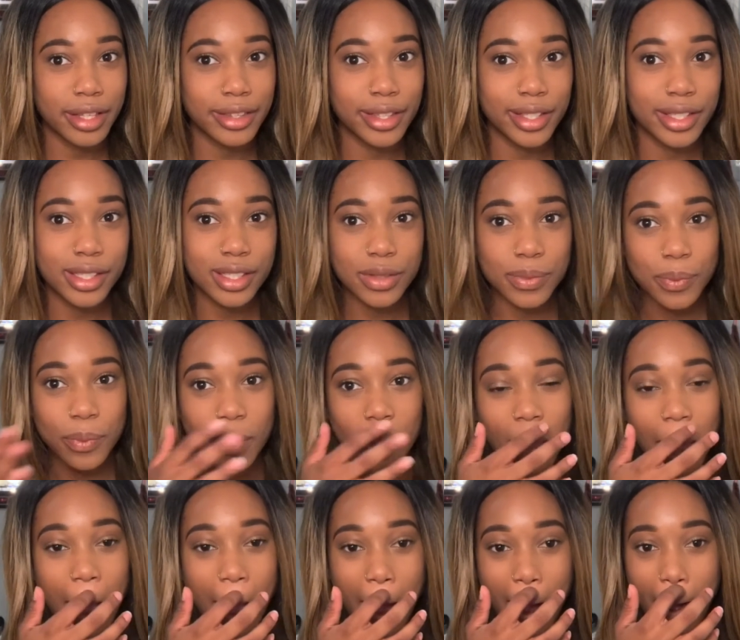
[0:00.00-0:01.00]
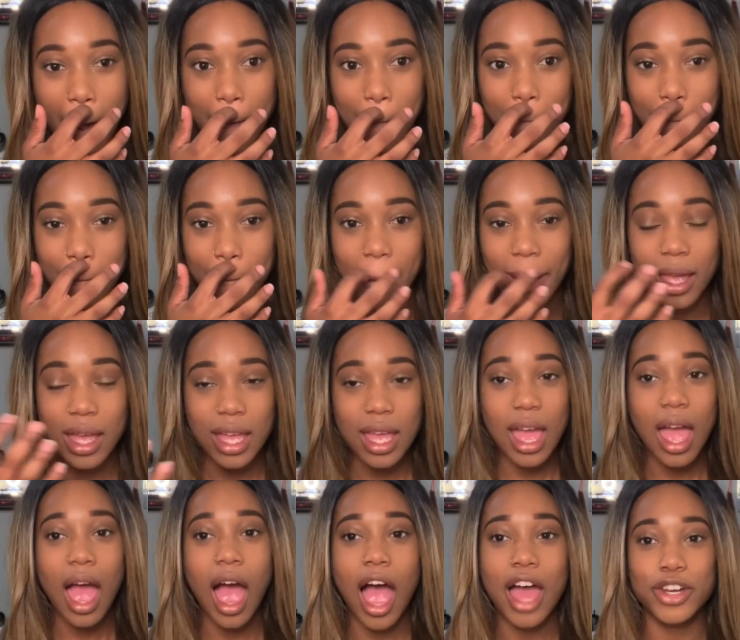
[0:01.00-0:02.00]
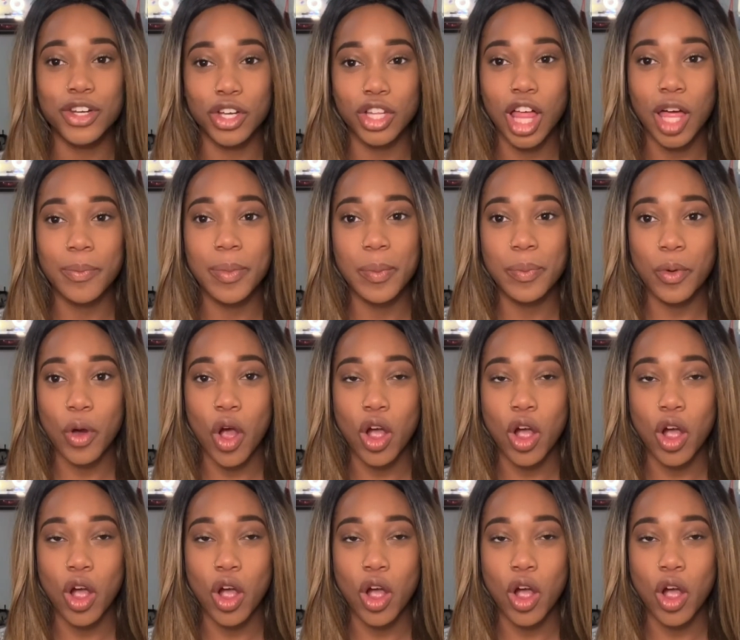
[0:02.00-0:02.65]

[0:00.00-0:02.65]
this. Um, I know a lot of people